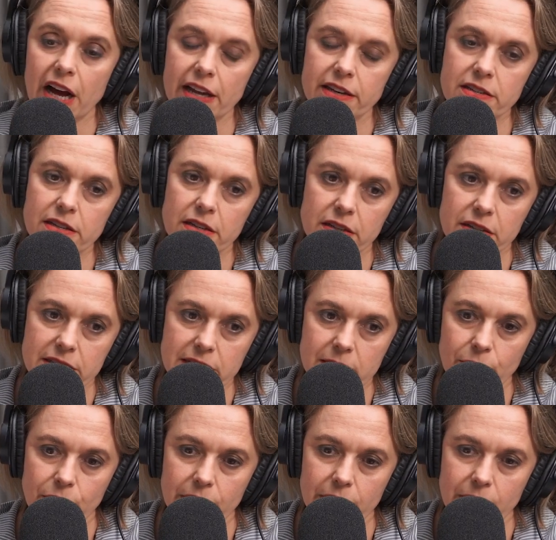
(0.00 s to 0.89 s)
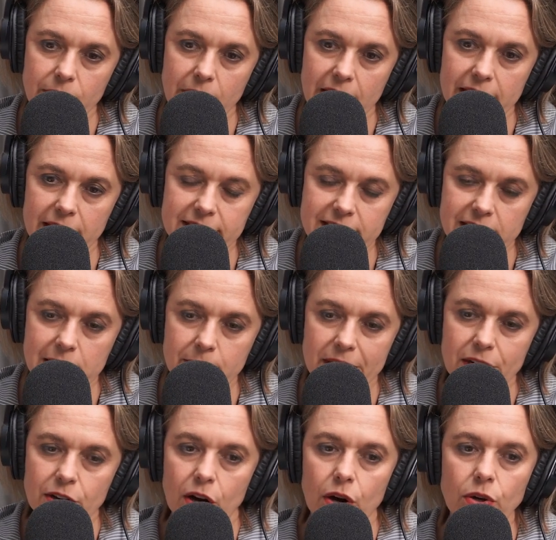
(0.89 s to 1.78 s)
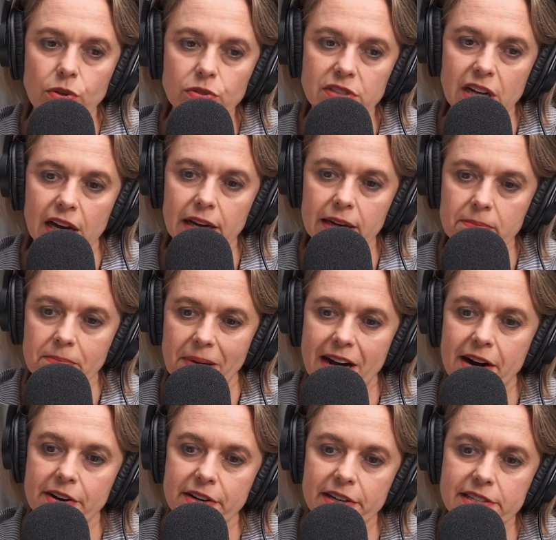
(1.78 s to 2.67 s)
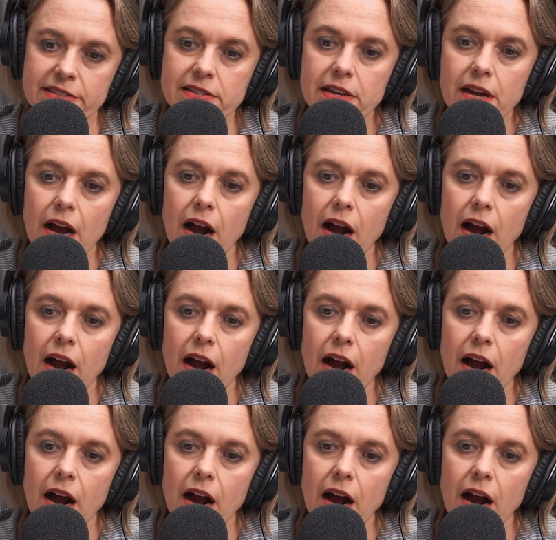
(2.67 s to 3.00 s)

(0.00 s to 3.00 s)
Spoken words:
because I'm going away and it's going to be colder in Paris,